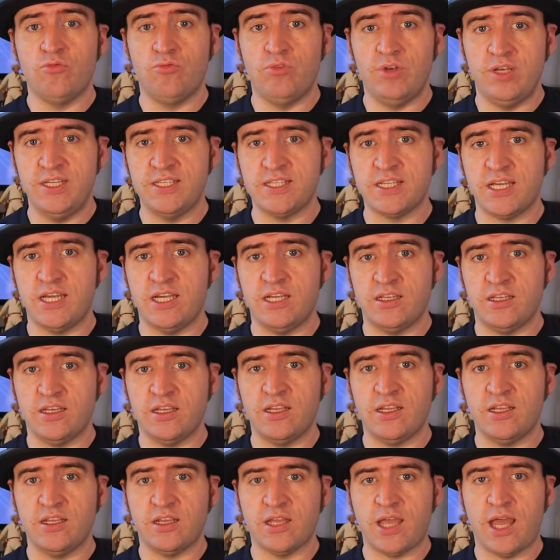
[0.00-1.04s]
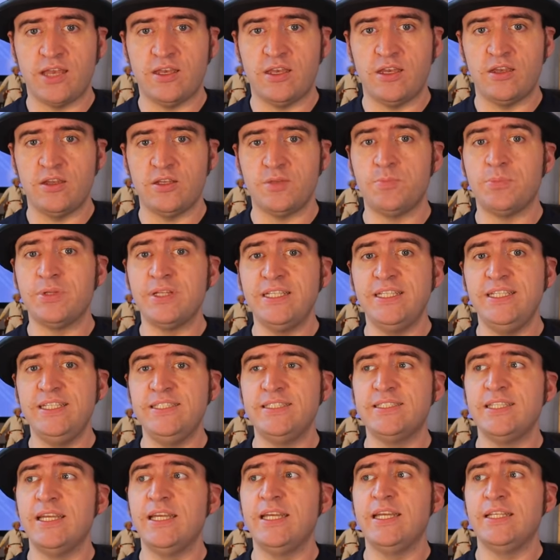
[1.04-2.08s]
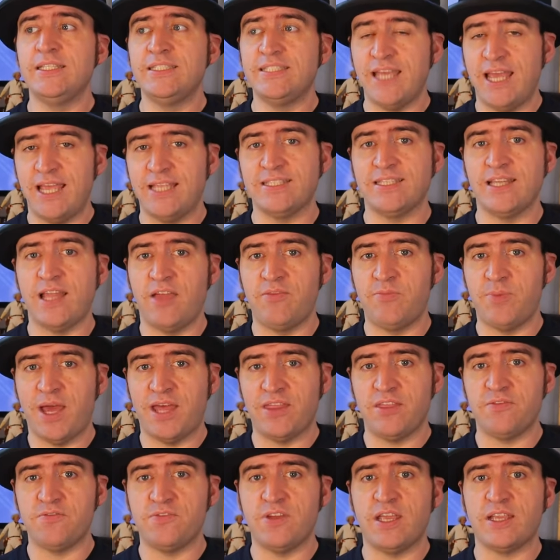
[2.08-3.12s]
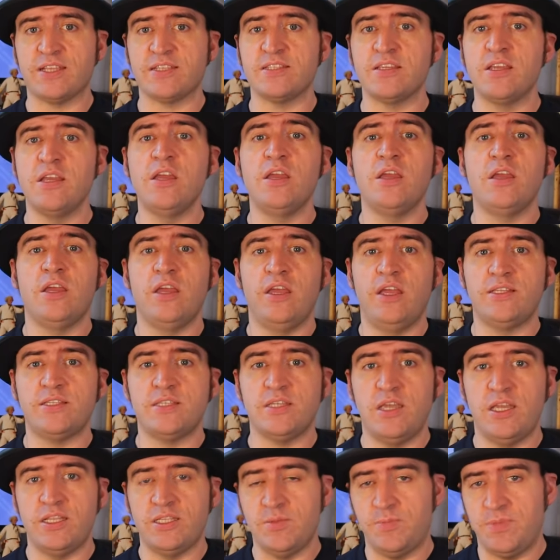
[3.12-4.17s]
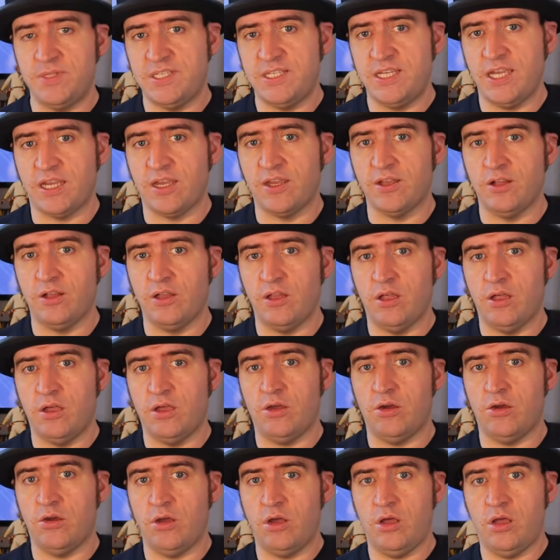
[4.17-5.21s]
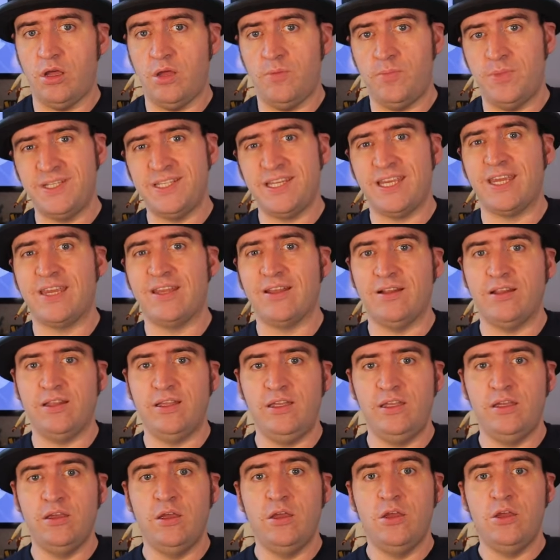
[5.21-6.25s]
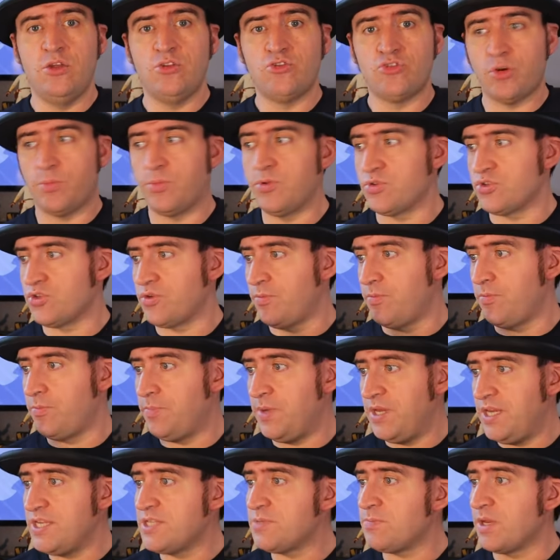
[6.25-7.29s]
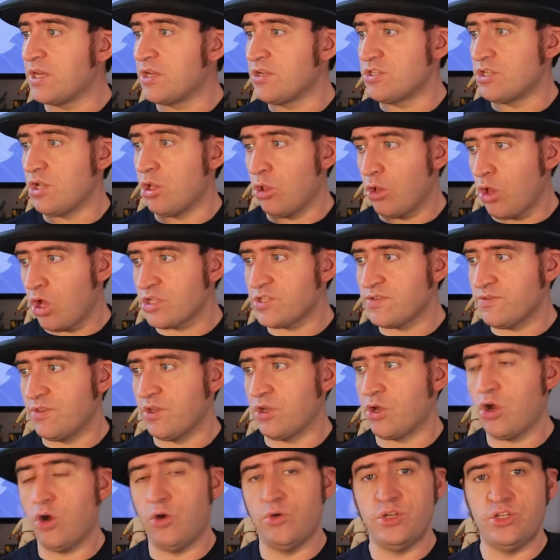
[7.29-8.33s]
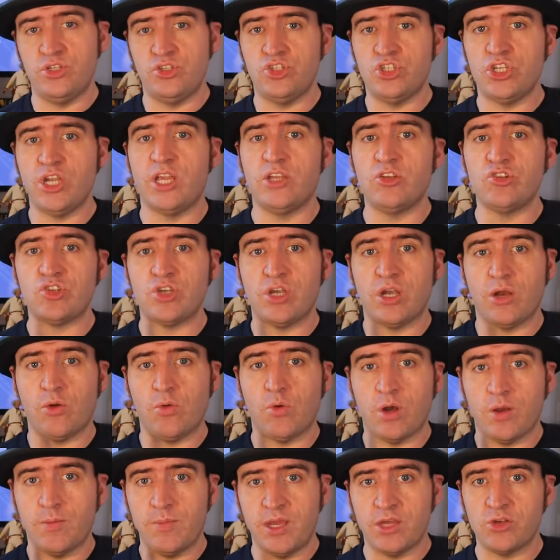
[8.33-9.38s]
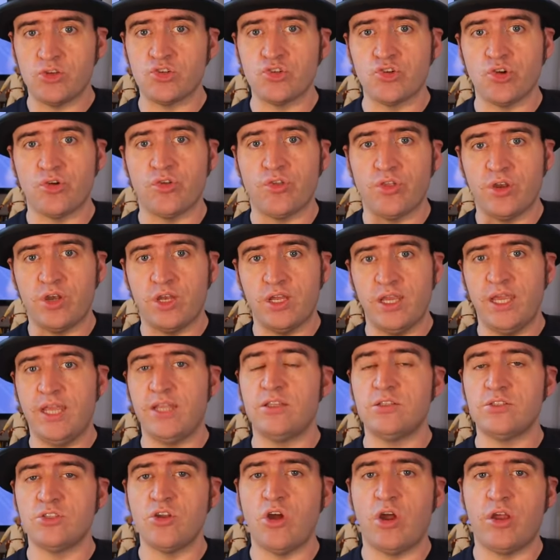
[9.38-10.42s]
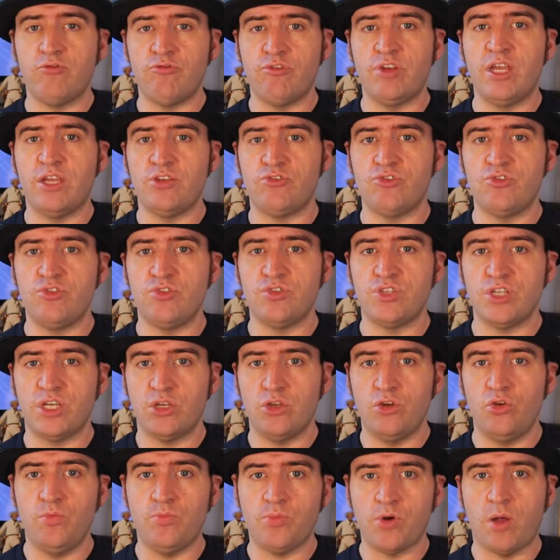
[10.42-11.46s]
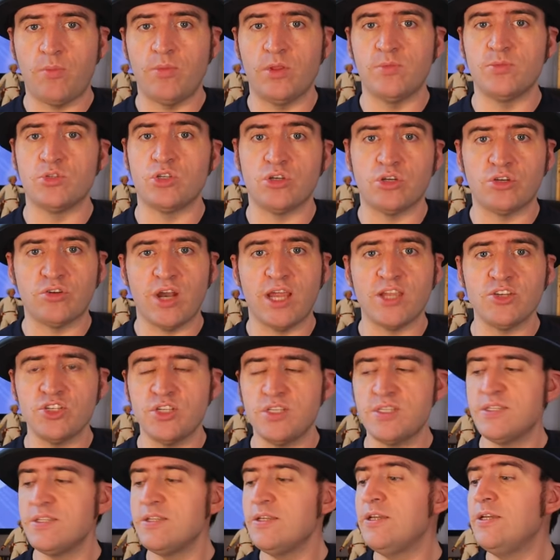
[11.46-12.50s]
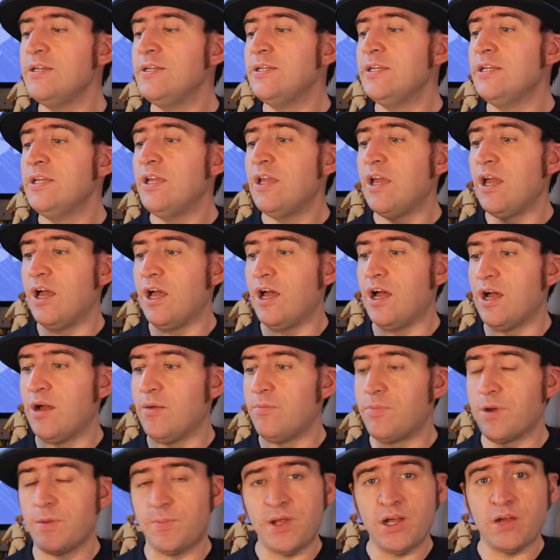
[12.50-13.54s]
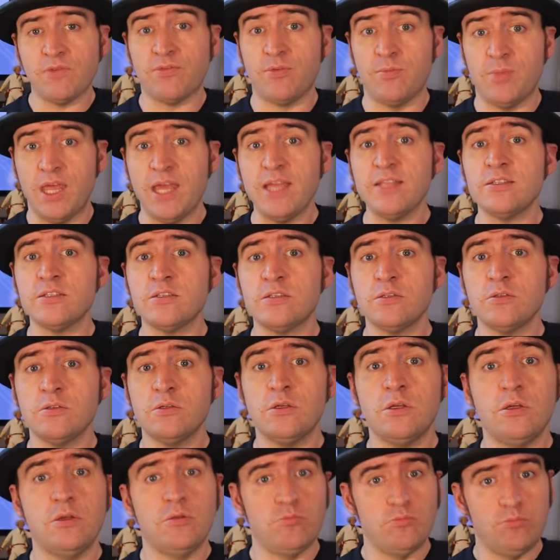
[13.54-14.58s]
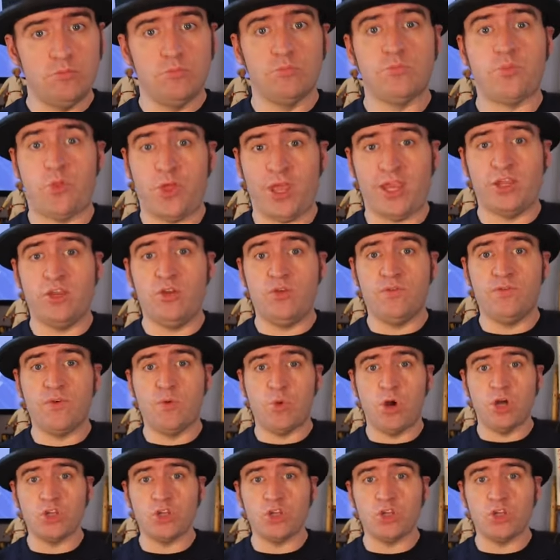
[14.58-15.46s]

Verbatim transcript: release candidate, please test live path effects. It's a particularly troublesome piece because a lot of the code has changed, and I want to make sure that it's not reintroducing new problems or crashes. But apart from that, thank you for